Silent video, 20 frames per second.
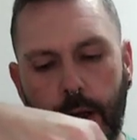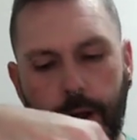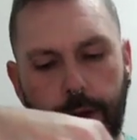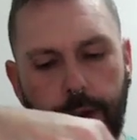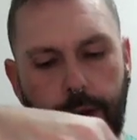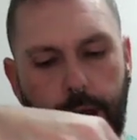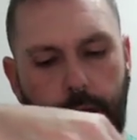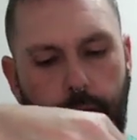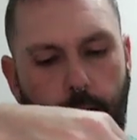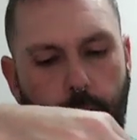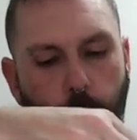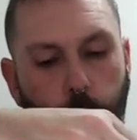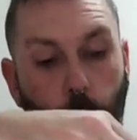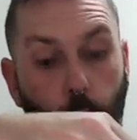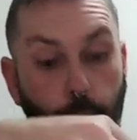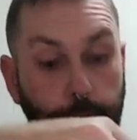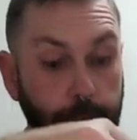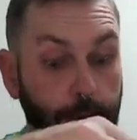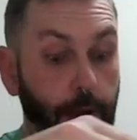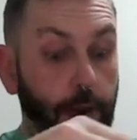Then I
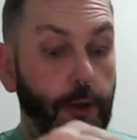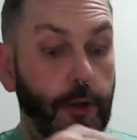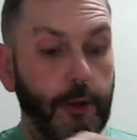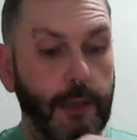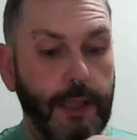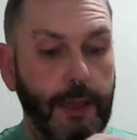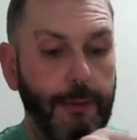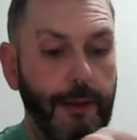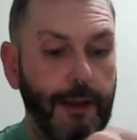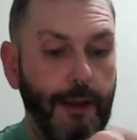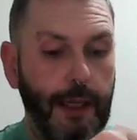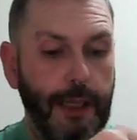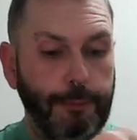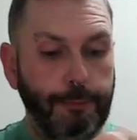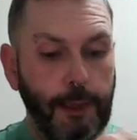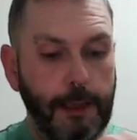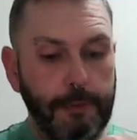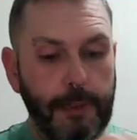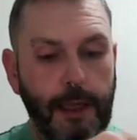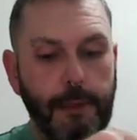warmed through some of the
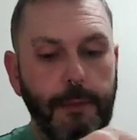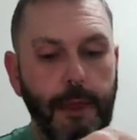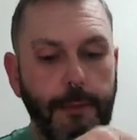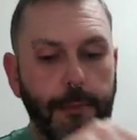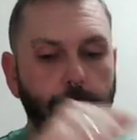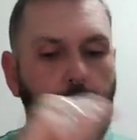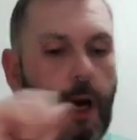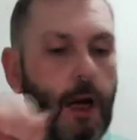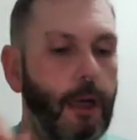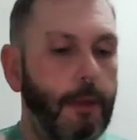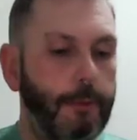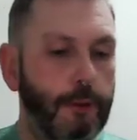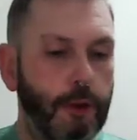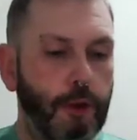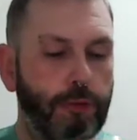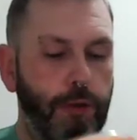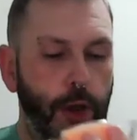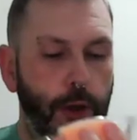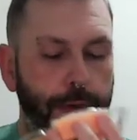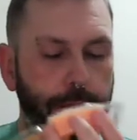Bring Back My Bar
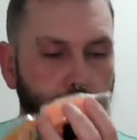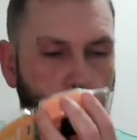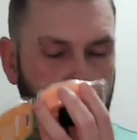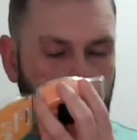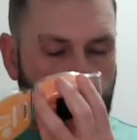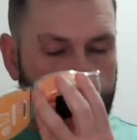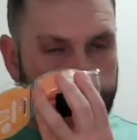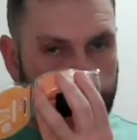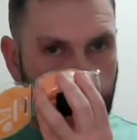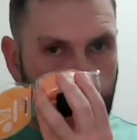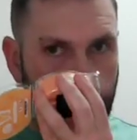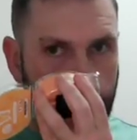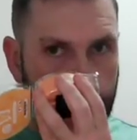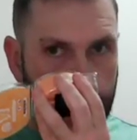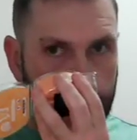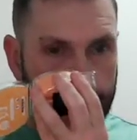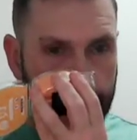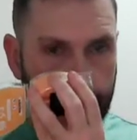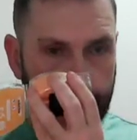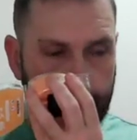Groovy Grapefruit,